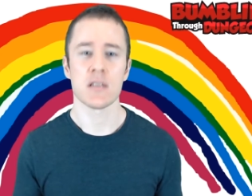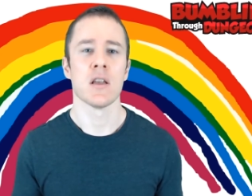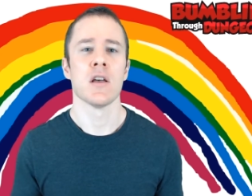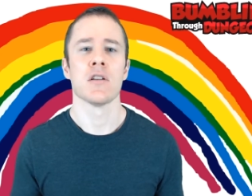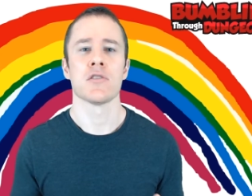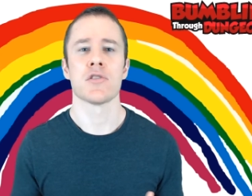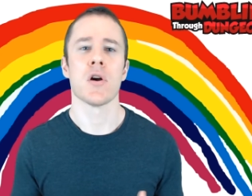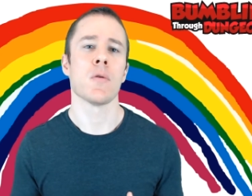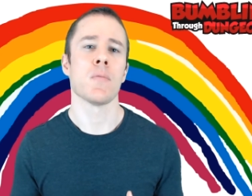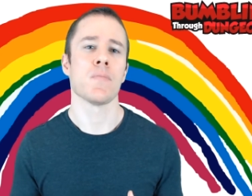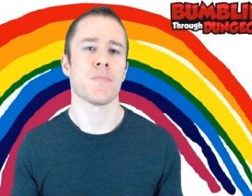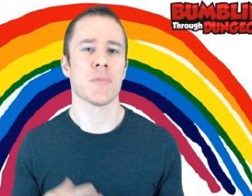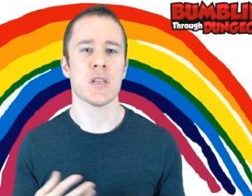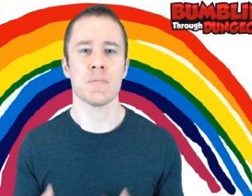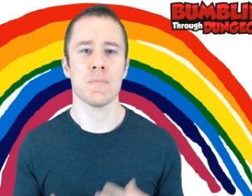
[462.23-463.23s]
So
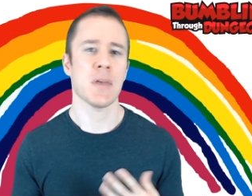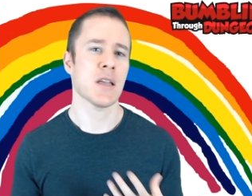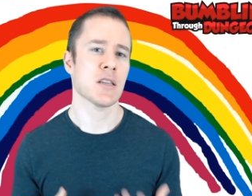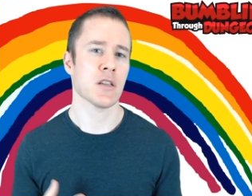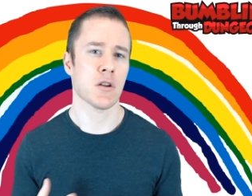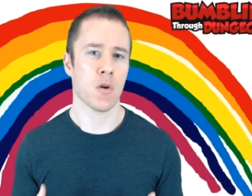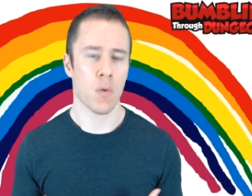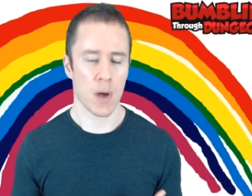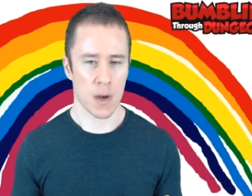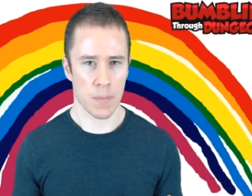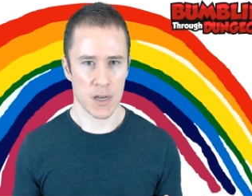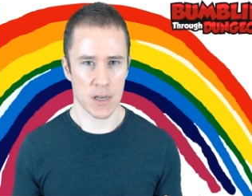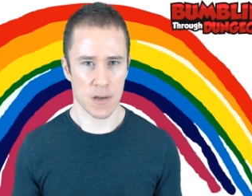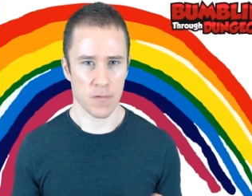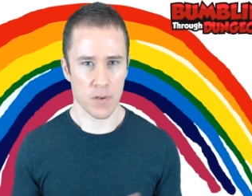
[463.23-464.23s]
this makes it quite a bit
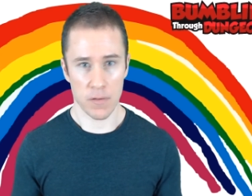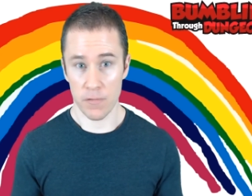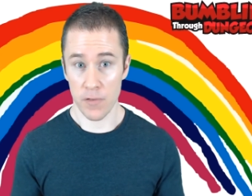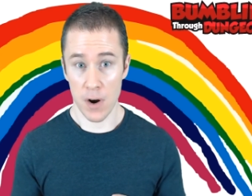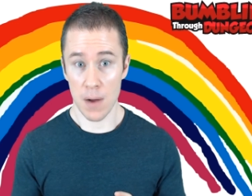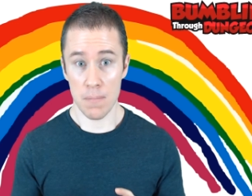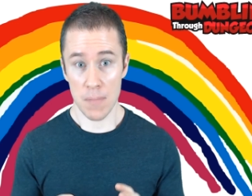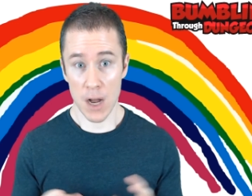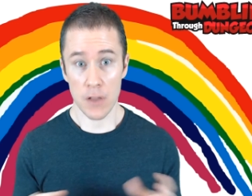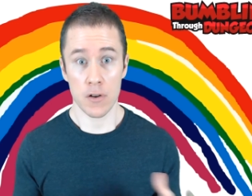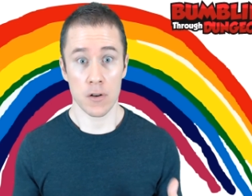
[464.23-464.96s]
different from other